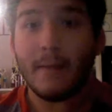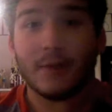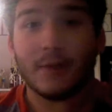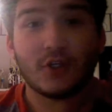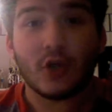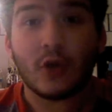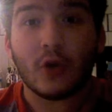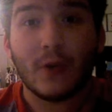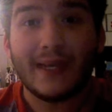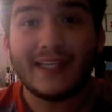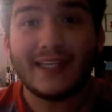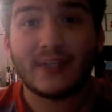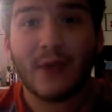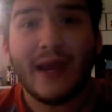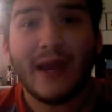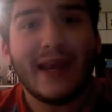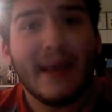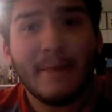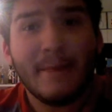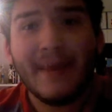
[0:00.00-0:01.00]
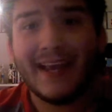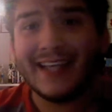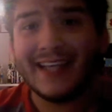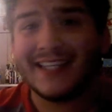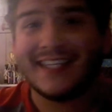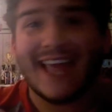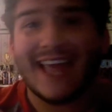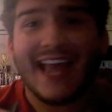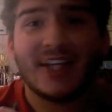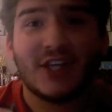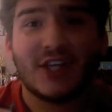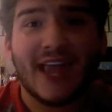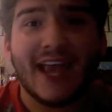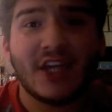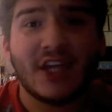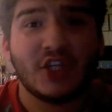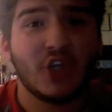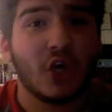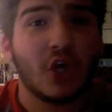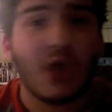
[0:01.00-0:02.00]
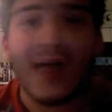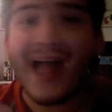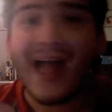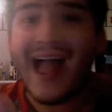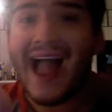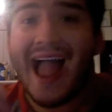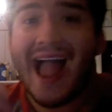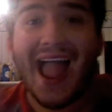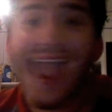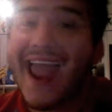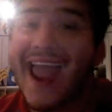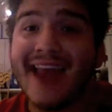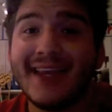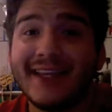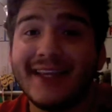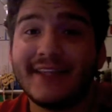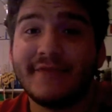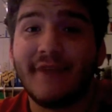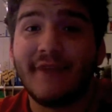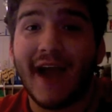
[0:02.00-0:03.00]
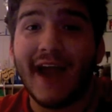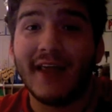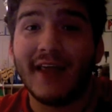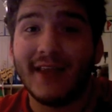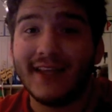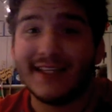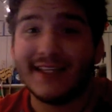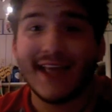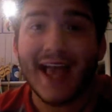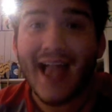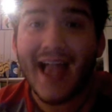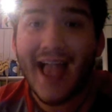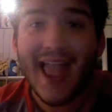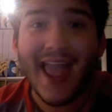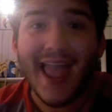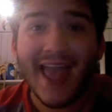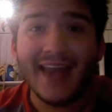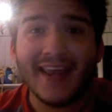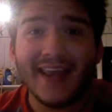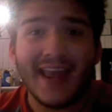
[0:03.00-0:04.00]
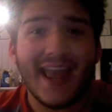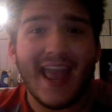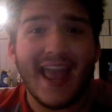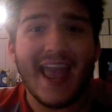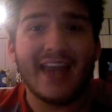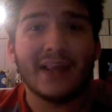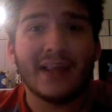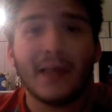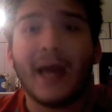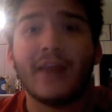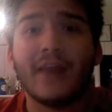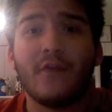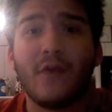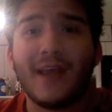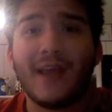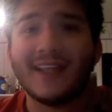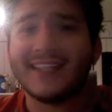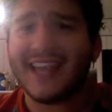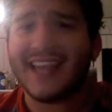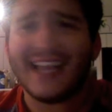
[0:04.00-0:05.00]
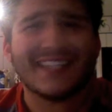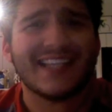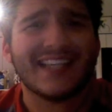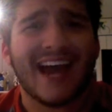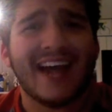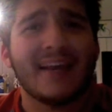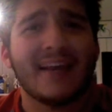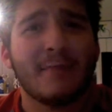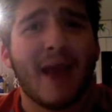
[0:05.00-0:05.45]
but Shark Week is great because it's educational and it's violent, and in a lot of ways, it's kind of